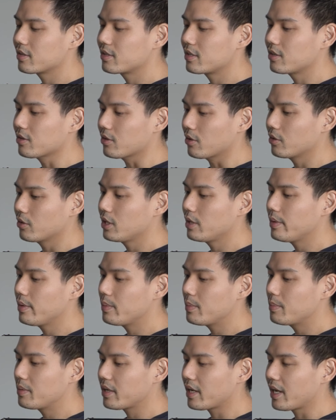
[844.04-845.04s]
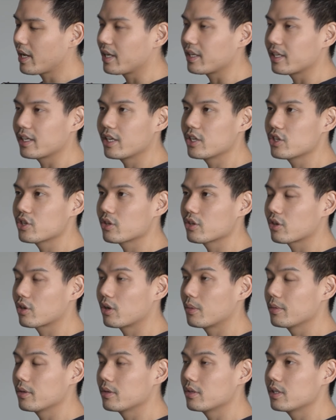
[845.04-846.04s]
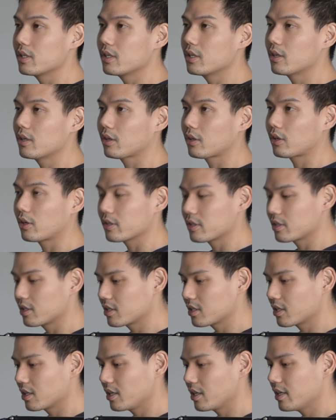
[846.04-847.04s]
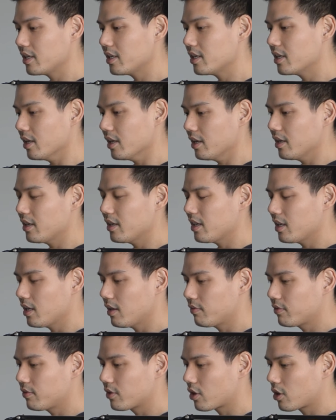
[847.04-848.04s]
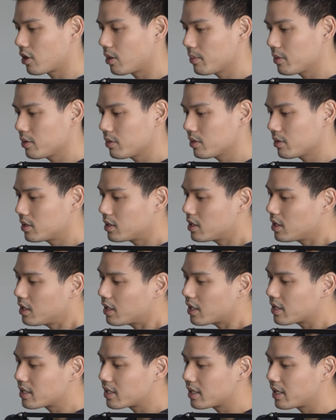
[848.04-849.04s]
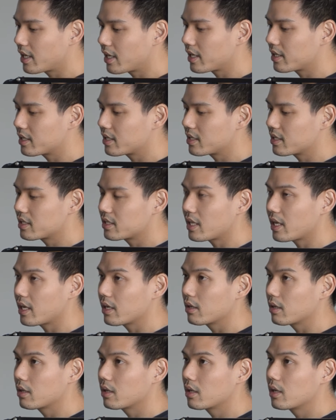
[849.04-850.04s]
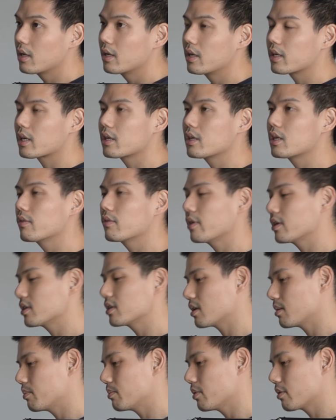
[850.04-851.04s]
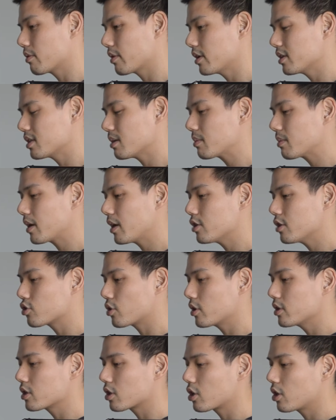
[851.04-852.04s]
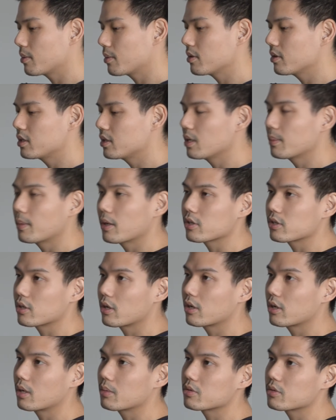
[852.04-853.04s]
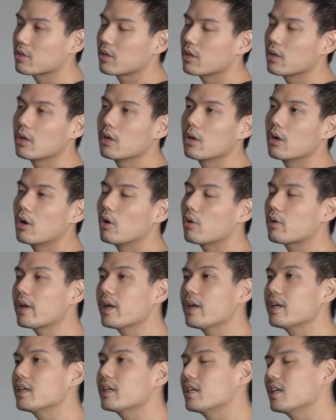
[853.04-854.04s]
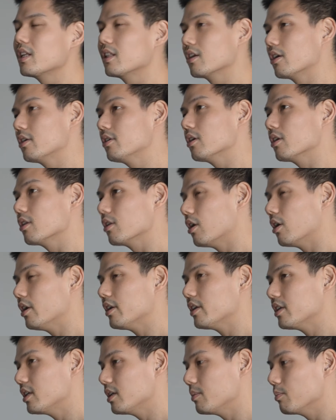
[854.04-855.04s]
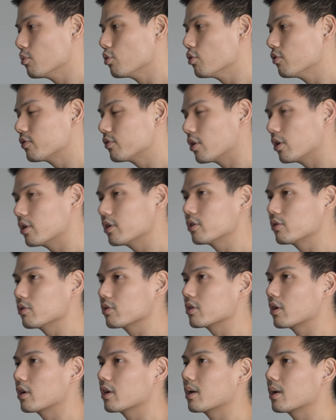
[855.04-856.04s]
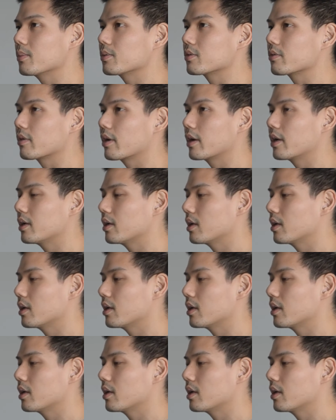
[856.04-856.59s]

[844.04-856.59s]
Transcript: the only way people get engaged in a community consistently, if the community doesn't get stale. Can you give an example, right? Some guy joins a community about startups. Okay, he learned a lot, he moved on into startups, right?